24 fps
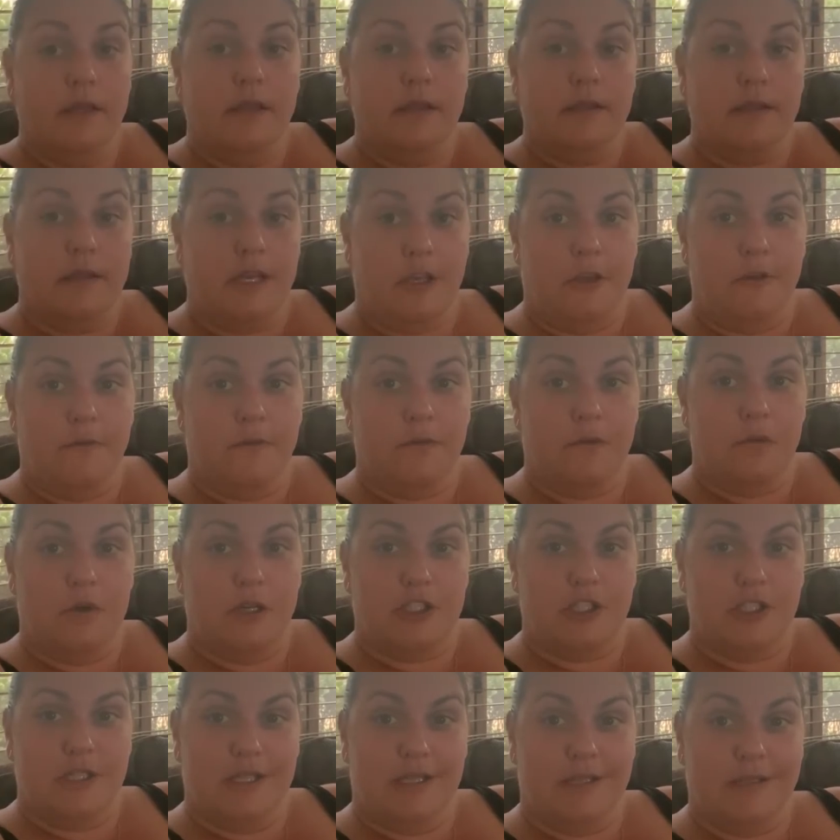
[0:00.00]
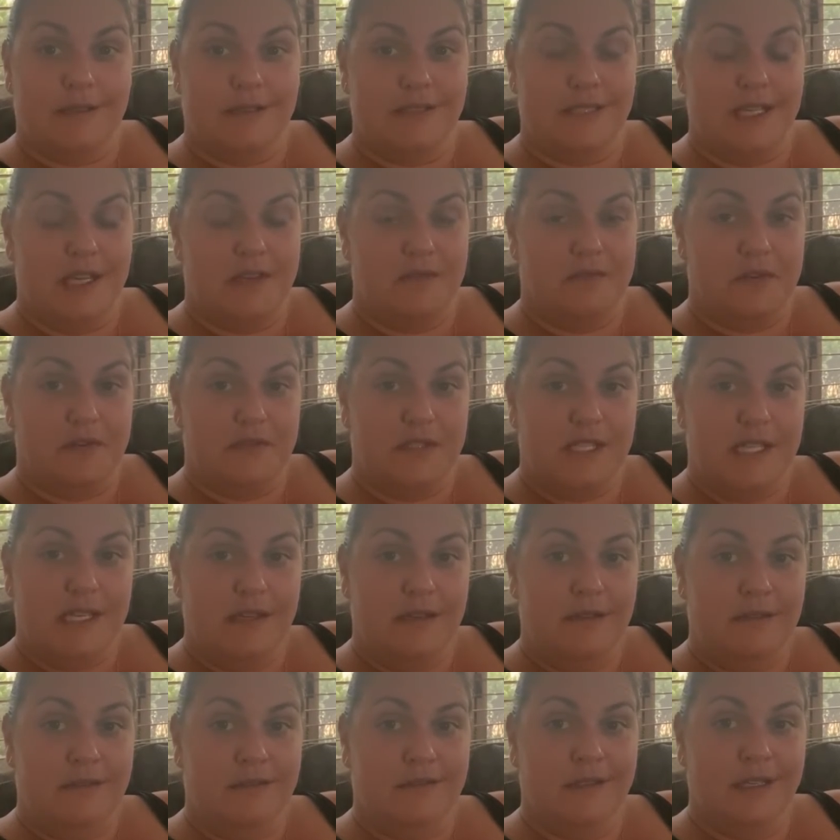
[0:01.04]
Thank you for watching day 15.
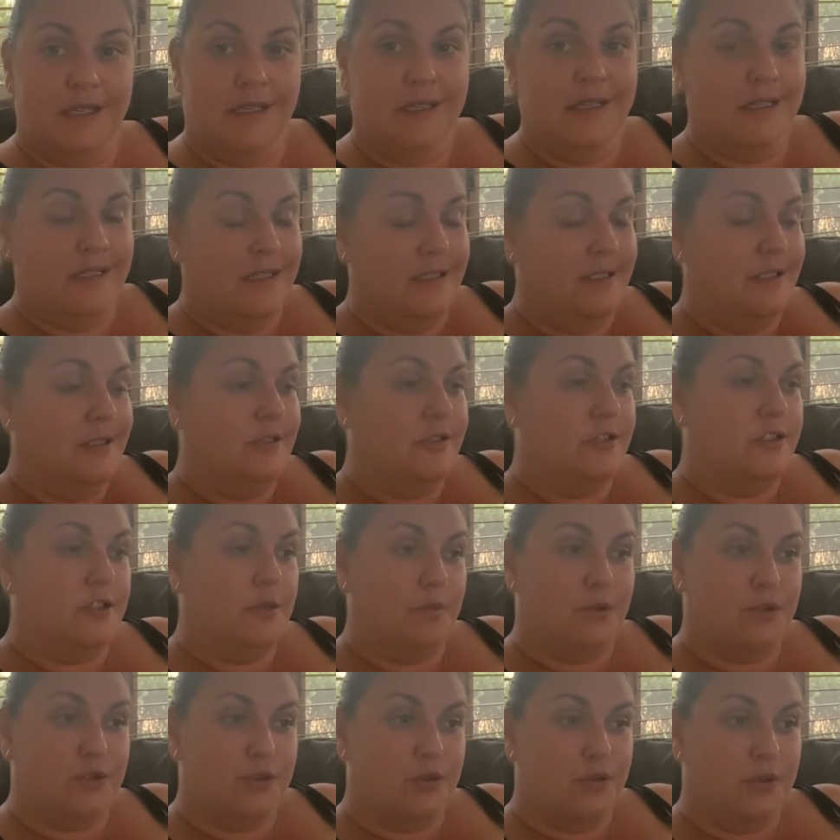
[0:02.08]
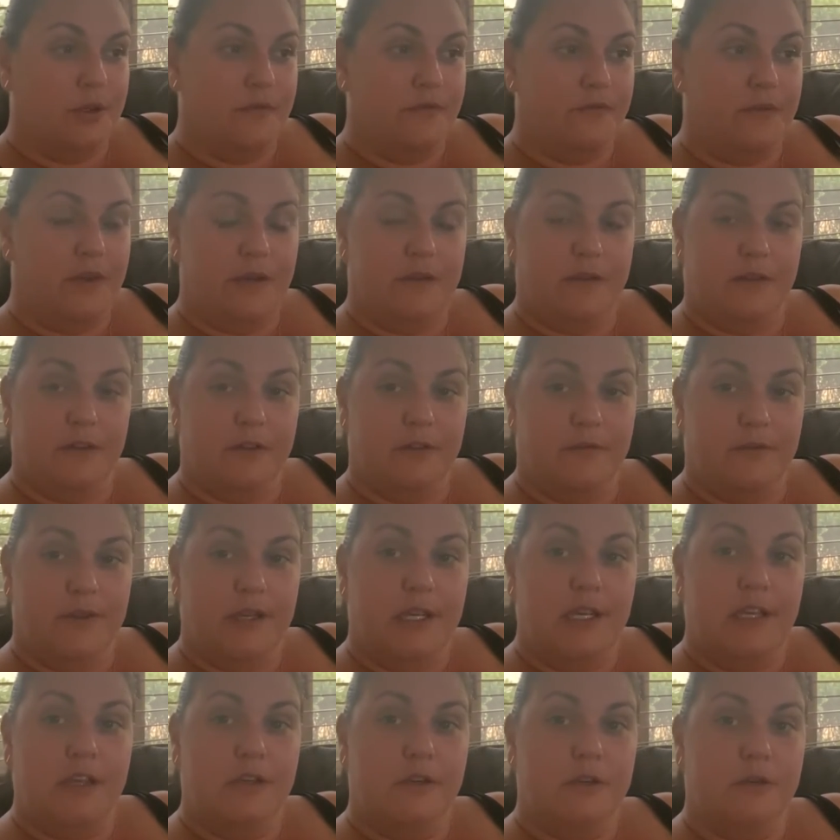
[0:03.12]
Super short, fun little
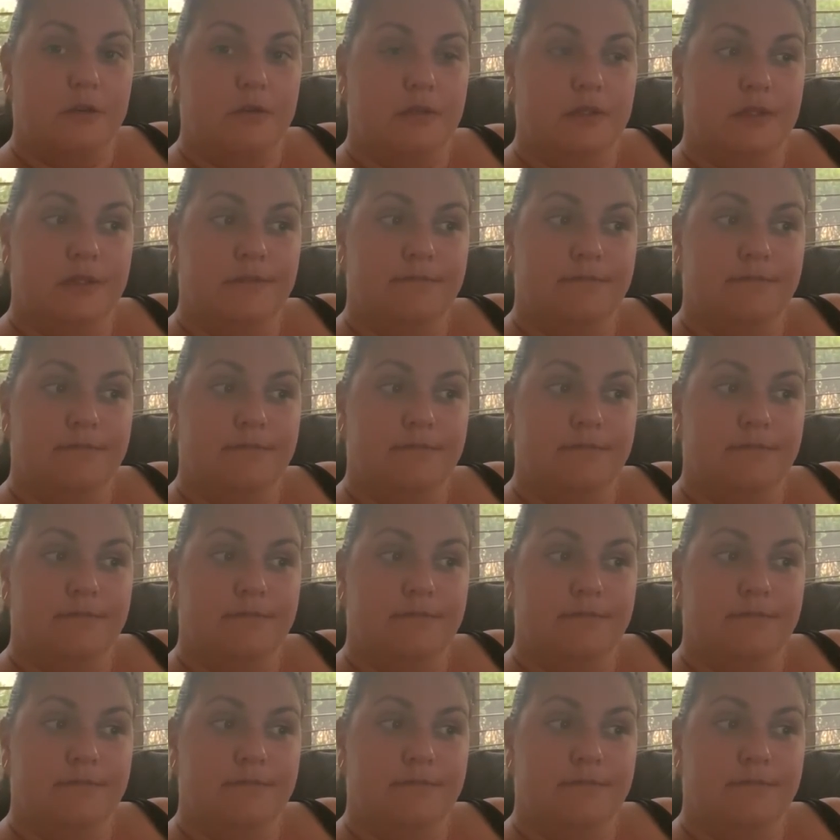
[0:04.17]
video.